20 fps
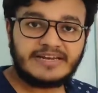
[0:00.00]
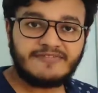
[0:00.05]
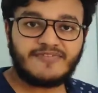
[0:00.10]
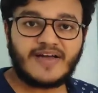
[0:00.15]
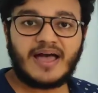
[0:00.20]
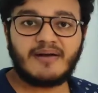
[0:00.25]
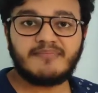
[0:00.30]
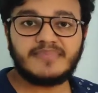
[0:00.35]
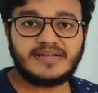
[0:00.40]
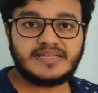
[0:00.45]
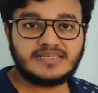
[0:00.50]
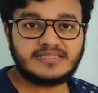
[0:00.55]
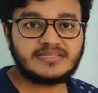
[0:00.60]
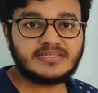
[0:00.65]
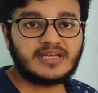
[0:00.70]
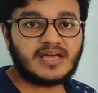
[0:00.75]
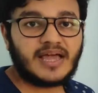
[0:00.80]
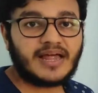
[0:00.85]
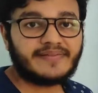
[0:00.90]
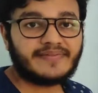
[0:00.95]

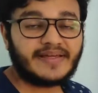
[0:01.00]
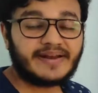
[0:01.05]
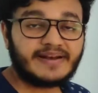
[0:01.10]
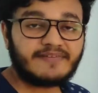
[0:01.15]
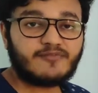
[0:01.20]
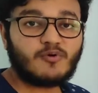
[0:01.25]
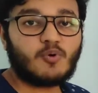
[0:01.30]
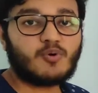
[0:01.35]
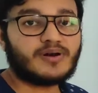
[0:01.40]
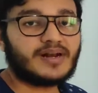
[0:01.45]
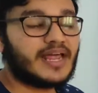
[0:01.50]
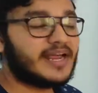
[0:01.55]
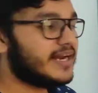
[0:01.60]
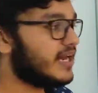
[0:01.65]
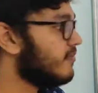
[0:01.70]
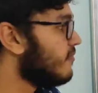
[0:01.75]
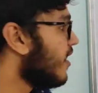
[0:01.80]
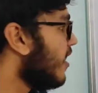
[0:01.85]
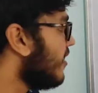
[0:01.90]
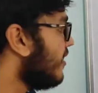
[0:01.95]
families and then the floral
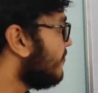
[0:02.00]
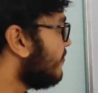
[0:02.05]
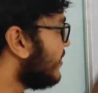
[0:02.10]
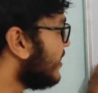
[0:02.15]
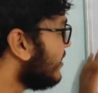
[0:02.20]
diagram, I will